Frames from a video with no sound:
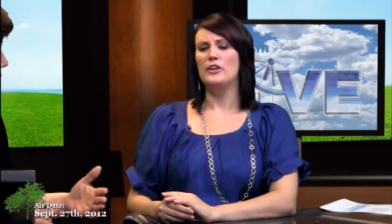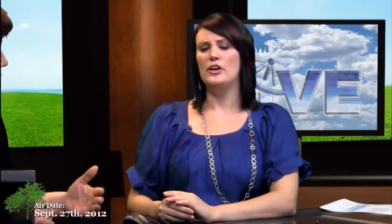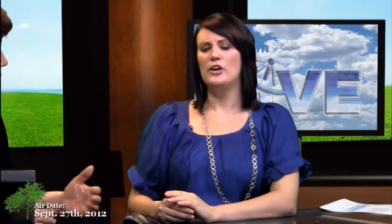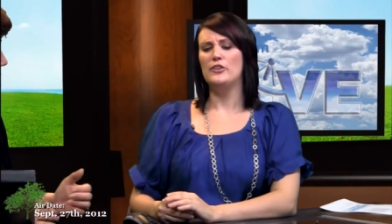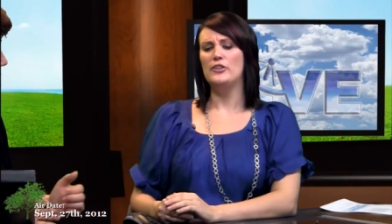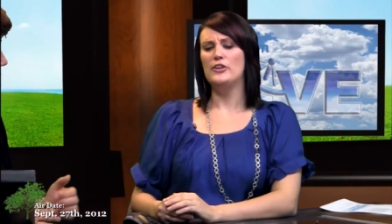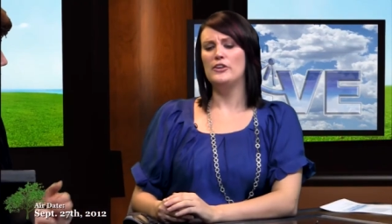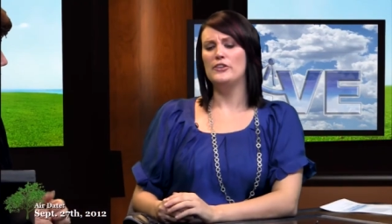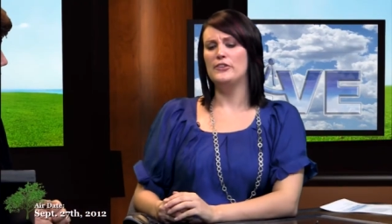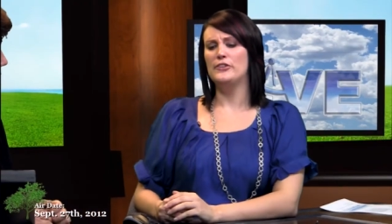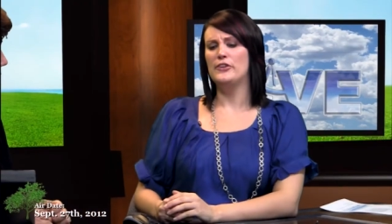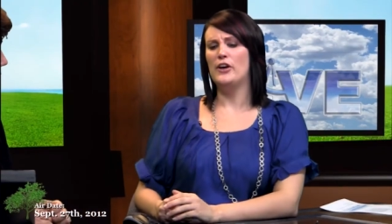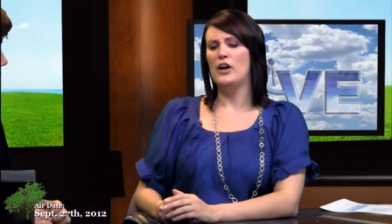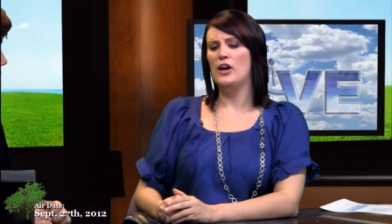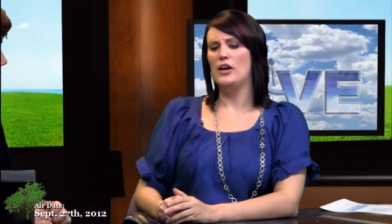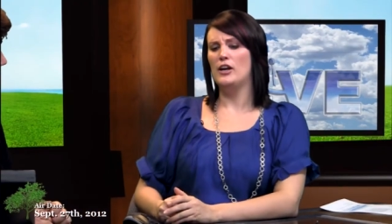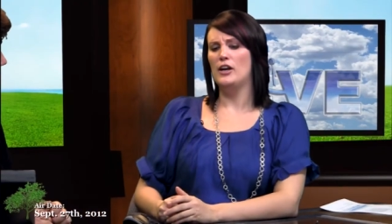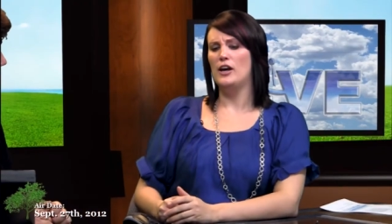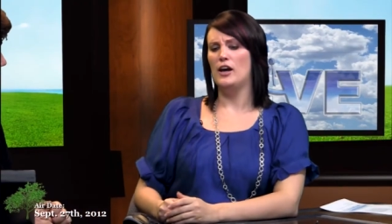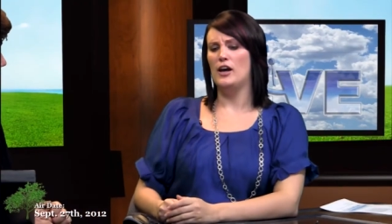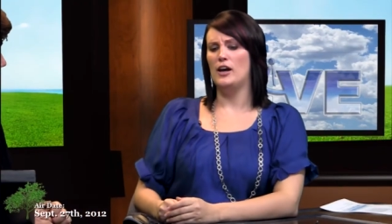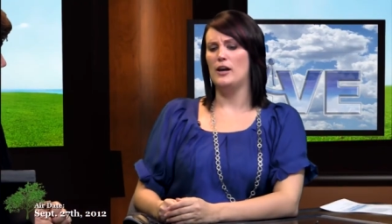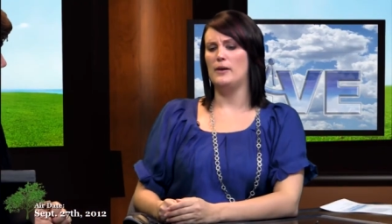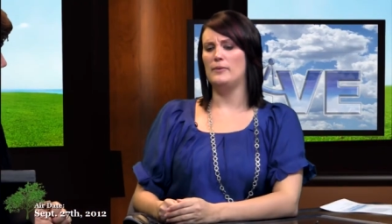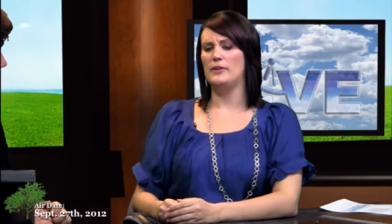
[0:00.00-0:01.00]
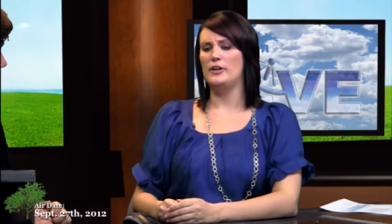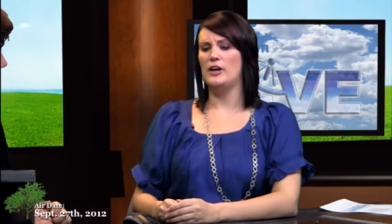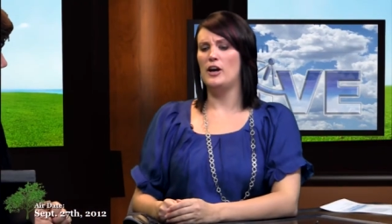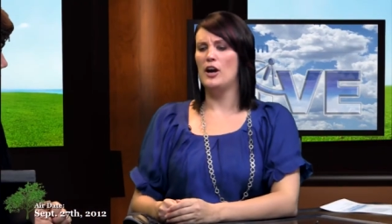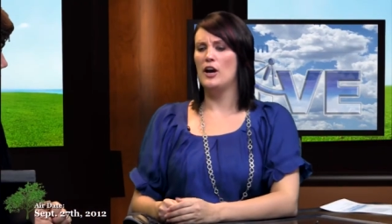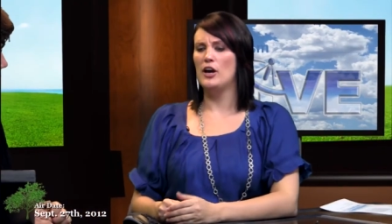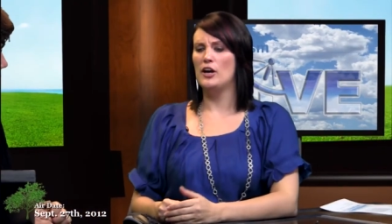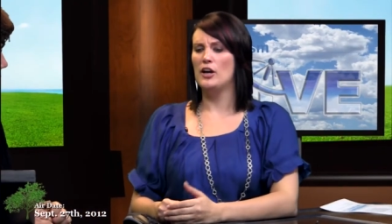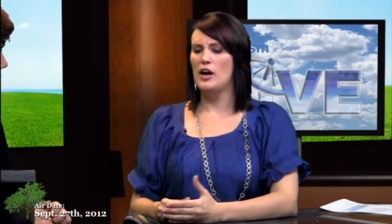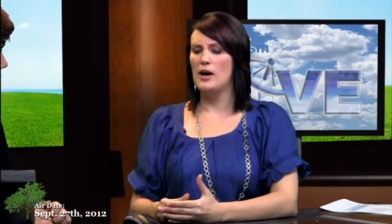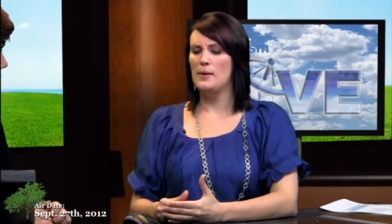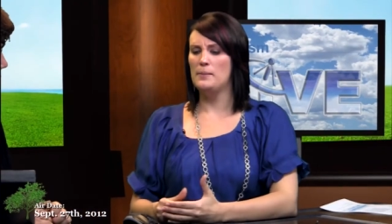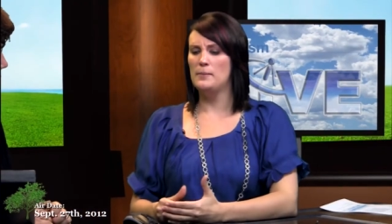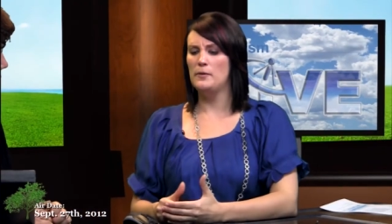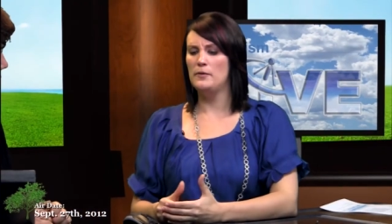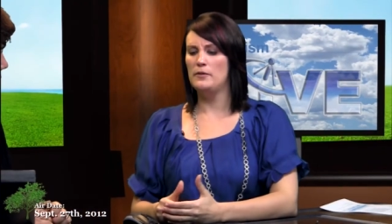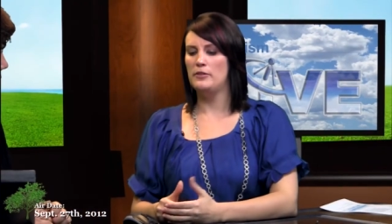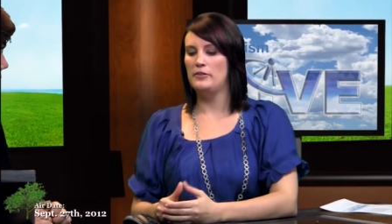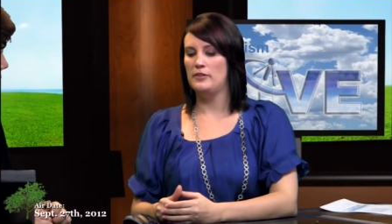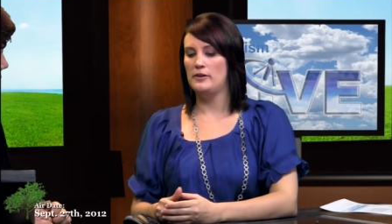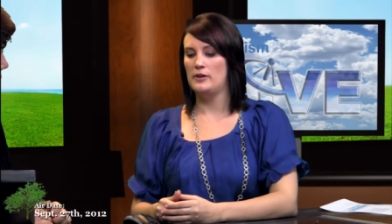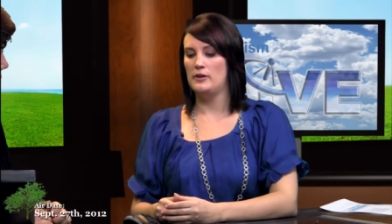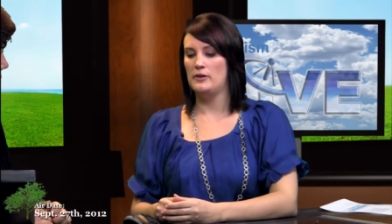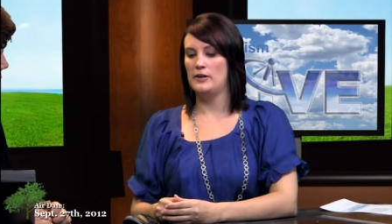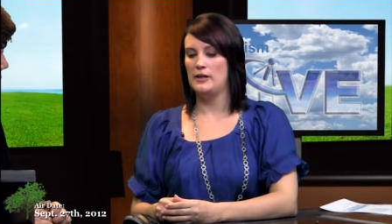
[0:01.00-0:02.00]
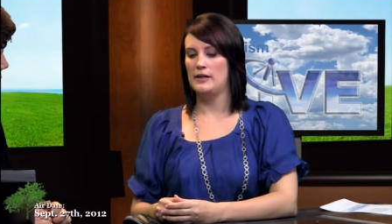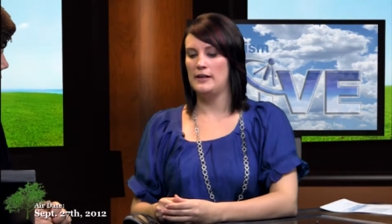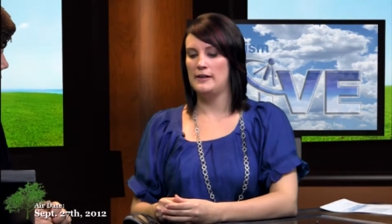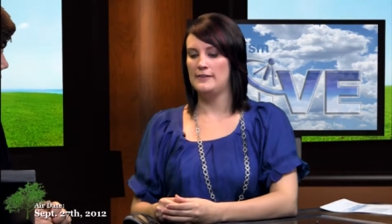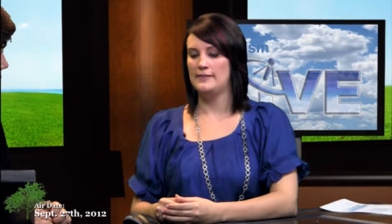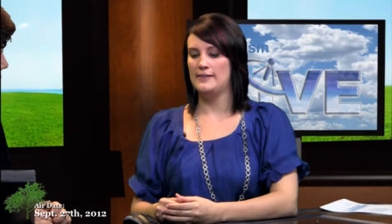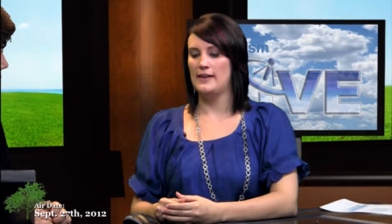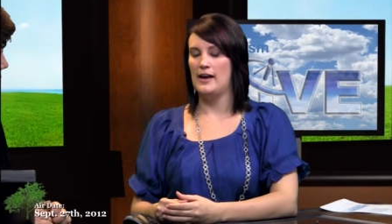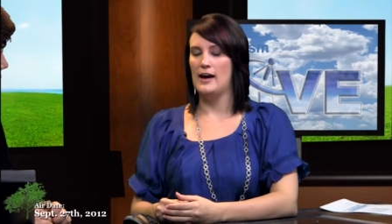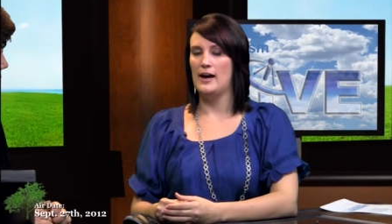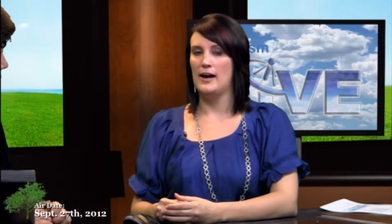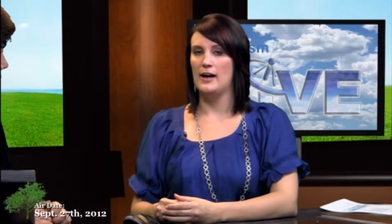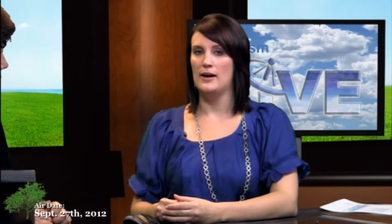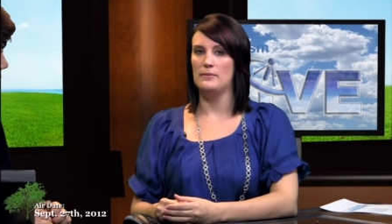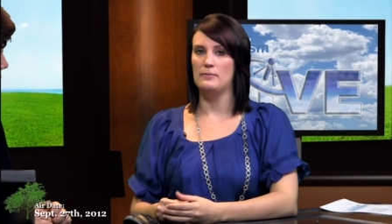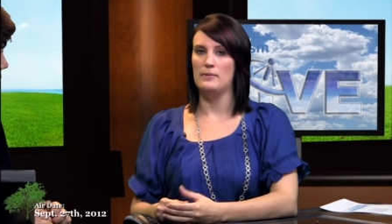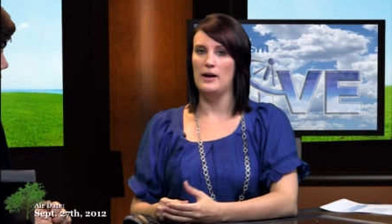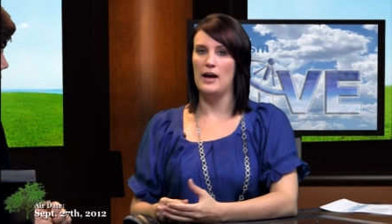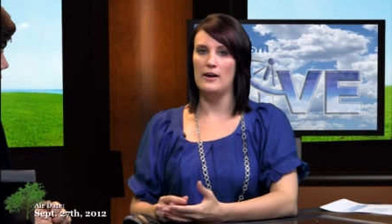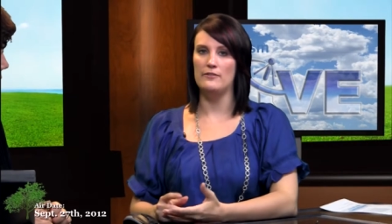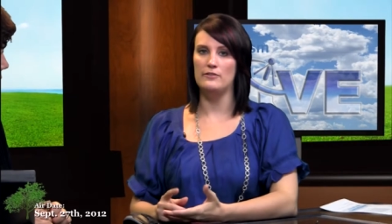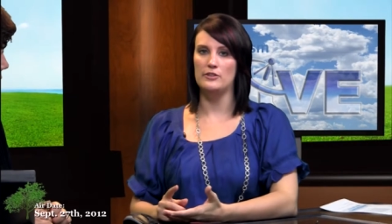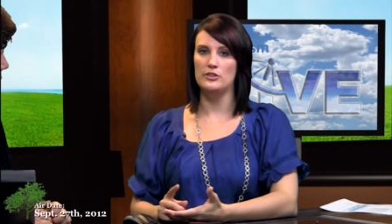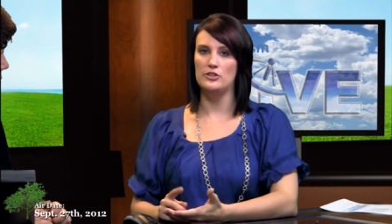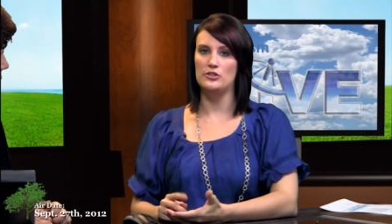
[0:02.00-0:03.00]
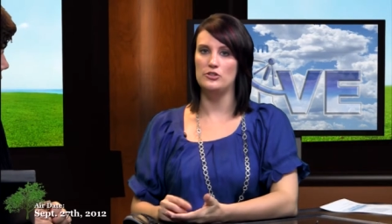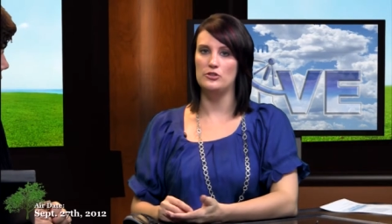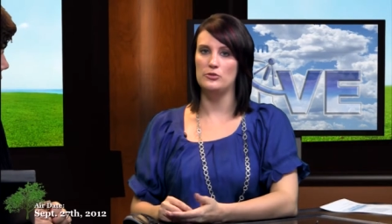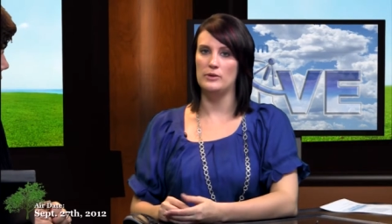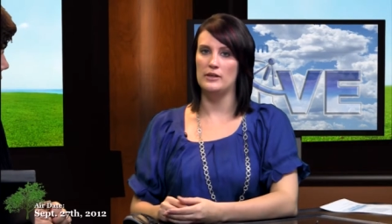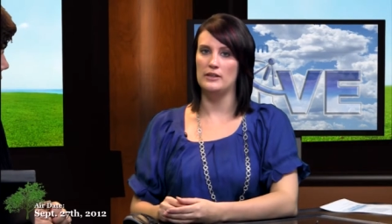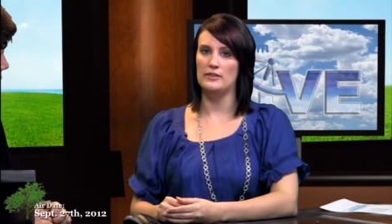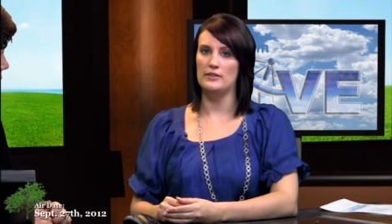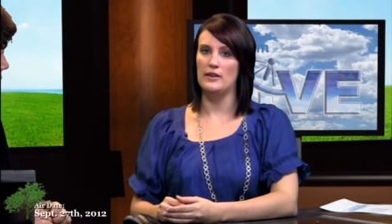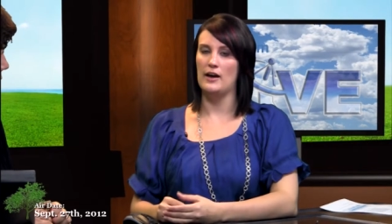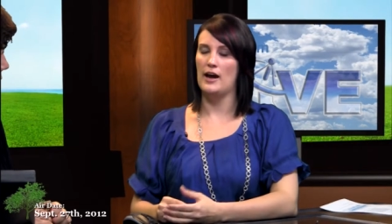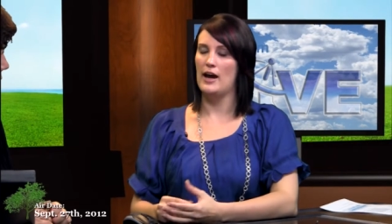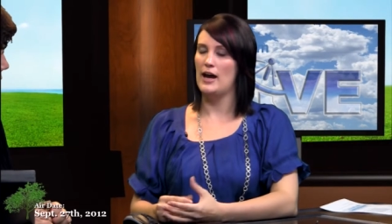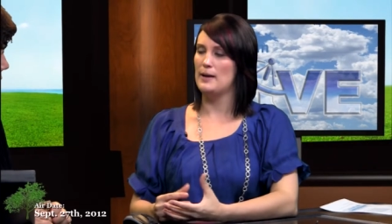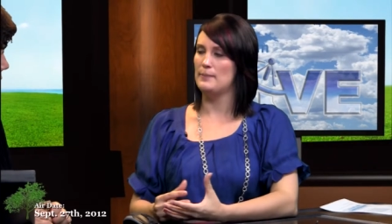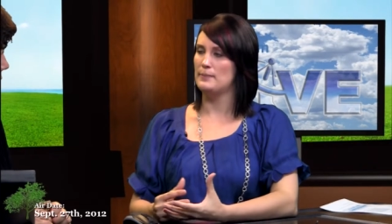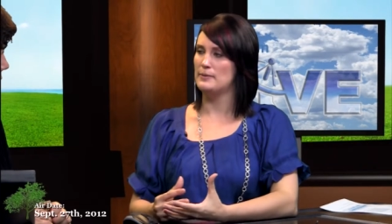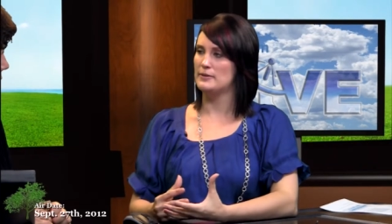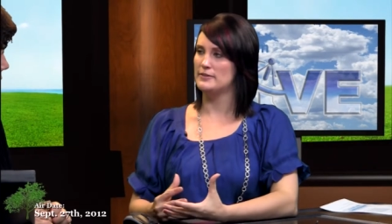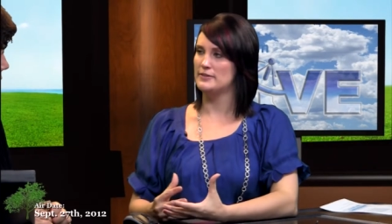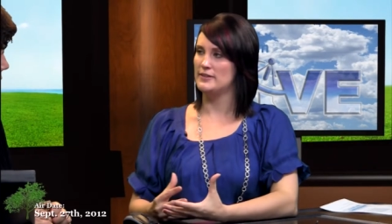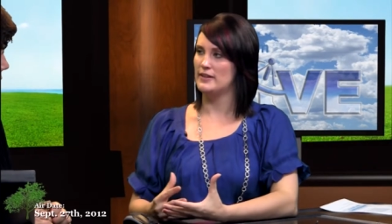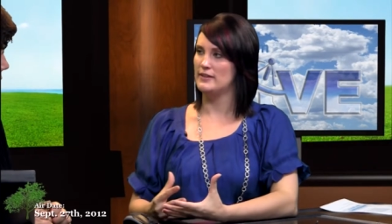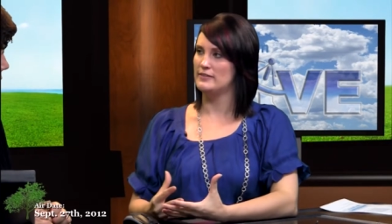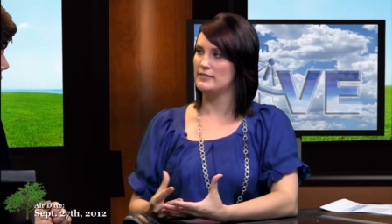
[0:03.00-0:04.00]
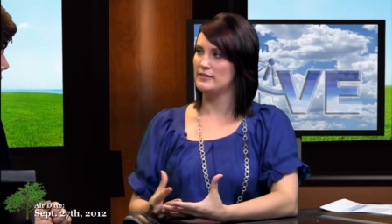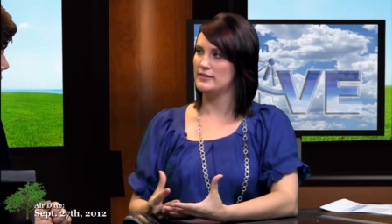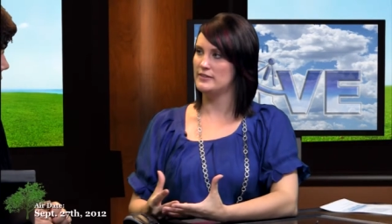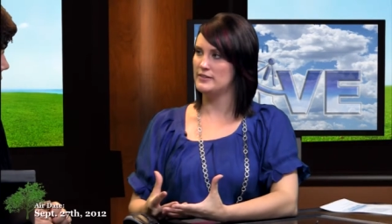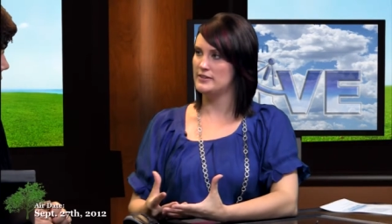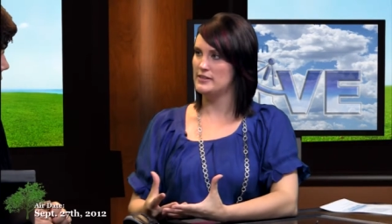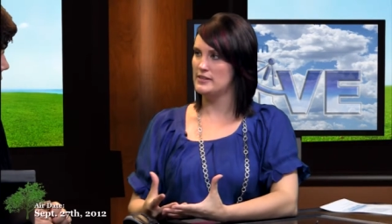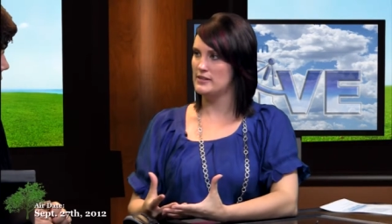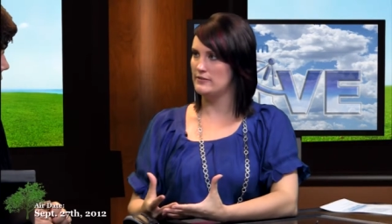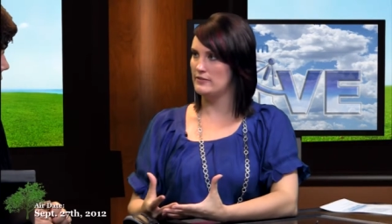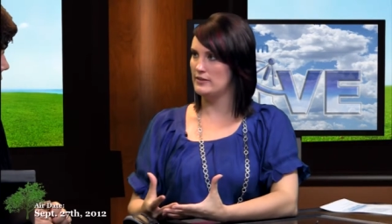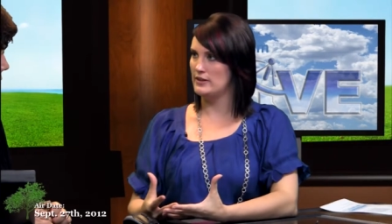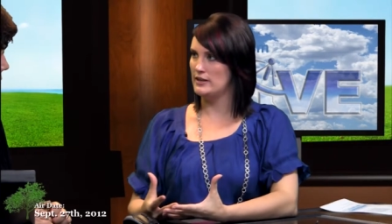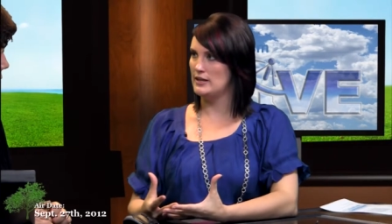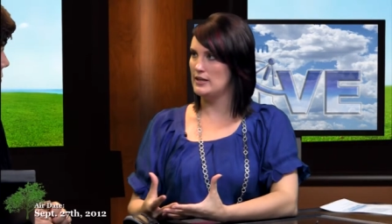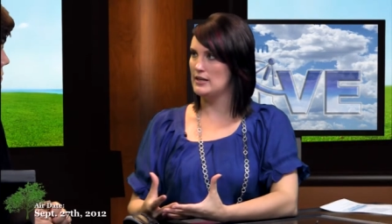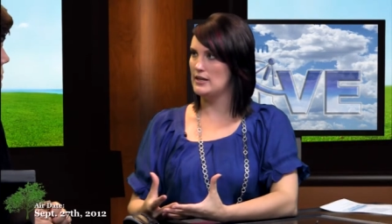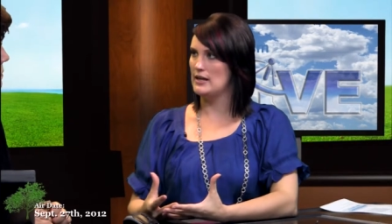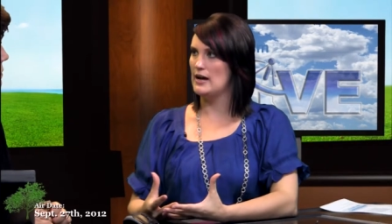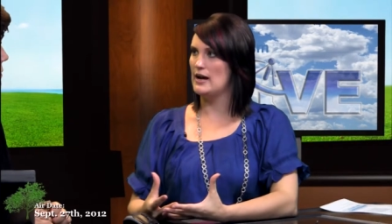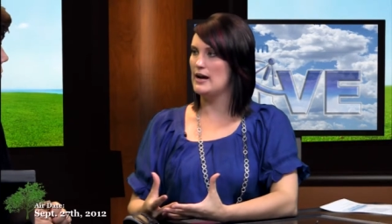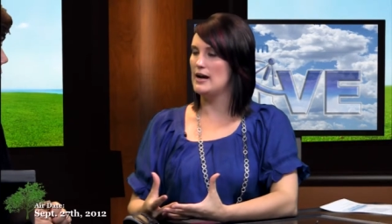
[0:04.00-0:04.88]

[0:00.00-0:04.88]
No, there's not. Uh, there are a couple theories um, having to do with the hypersensitivity.